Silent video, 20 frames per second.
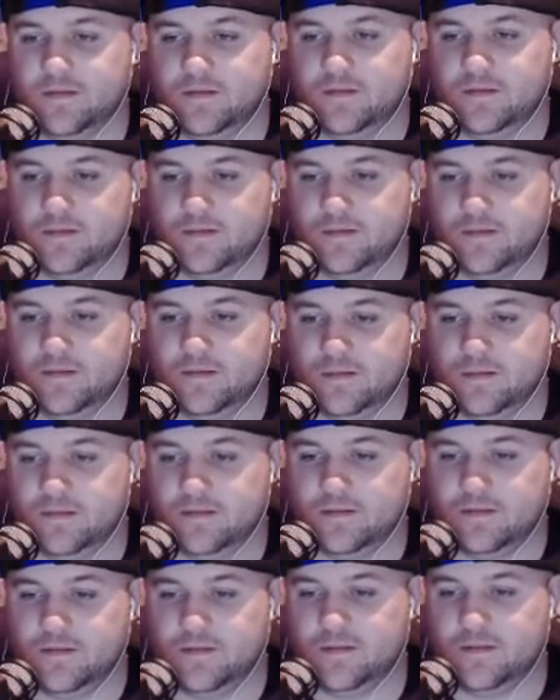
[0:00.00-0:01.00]

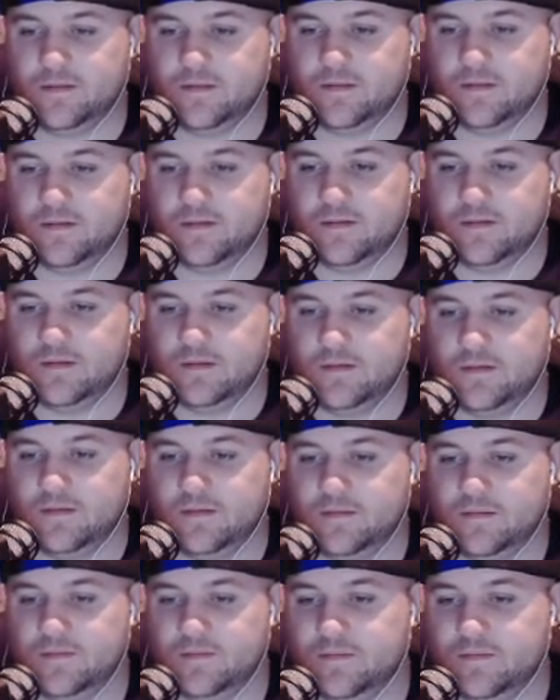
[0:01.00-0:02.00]

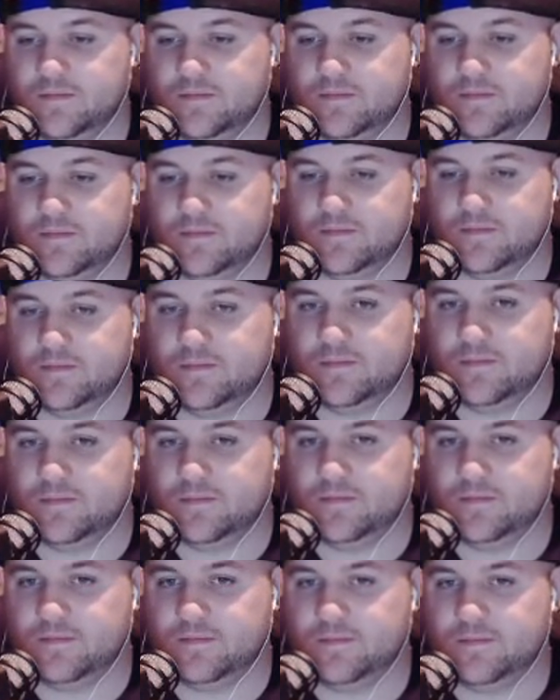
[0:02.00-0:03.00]

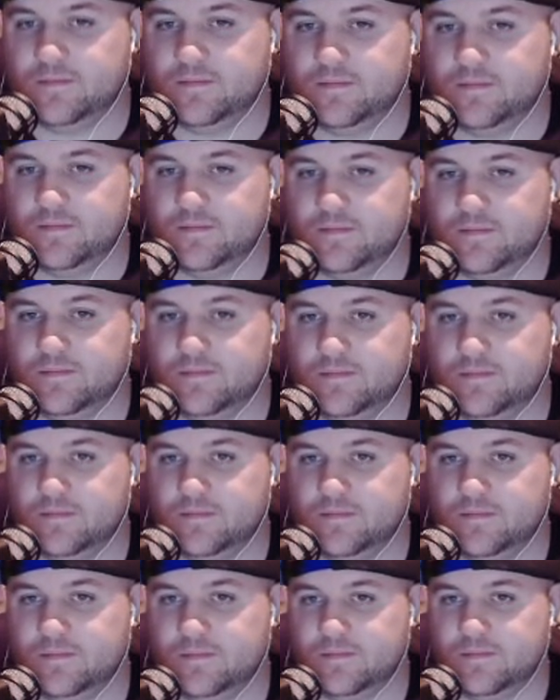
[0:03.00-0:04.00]

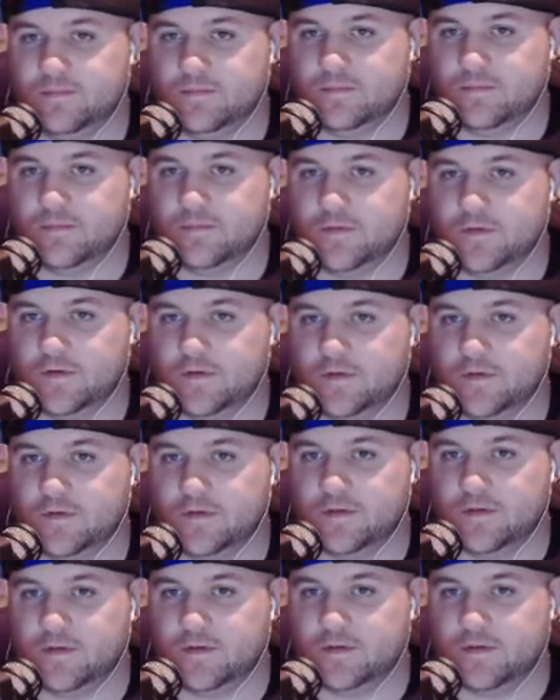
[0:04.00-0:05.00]

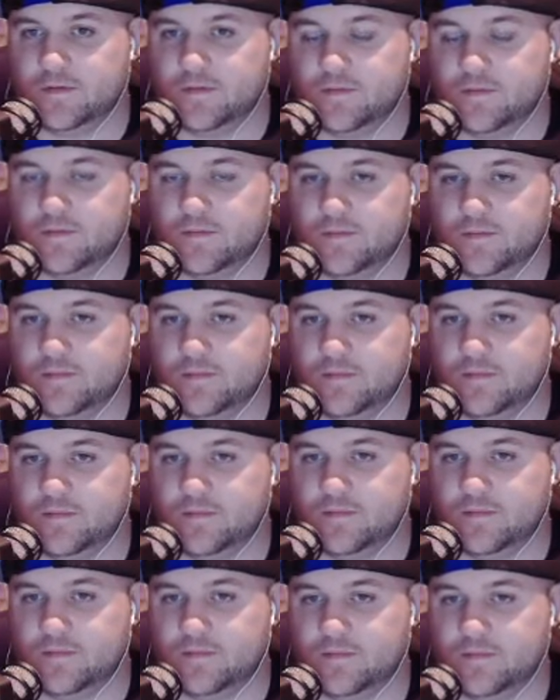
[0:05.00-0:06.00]

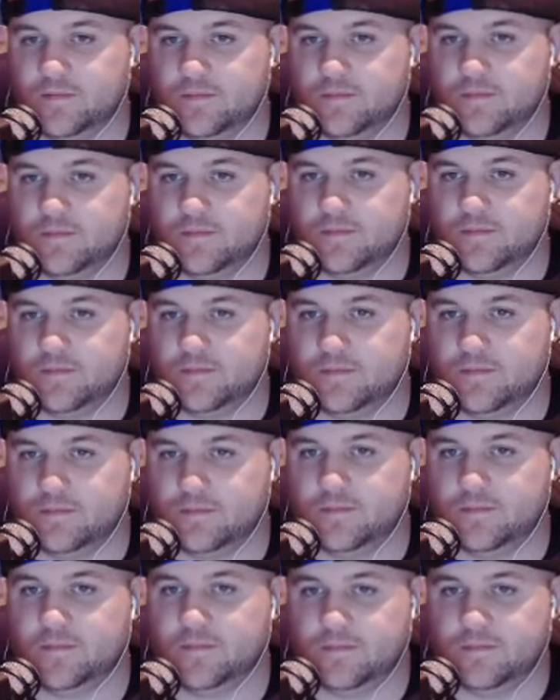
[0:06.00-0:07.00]

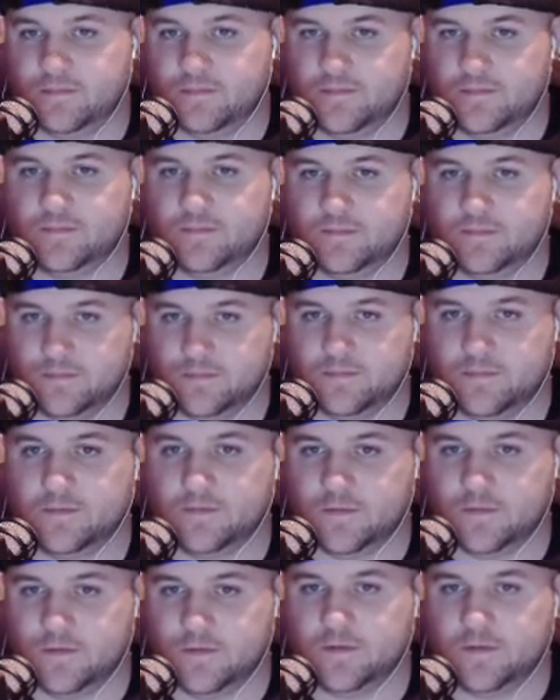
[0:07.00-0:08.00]
No words are spoken by the person on screen.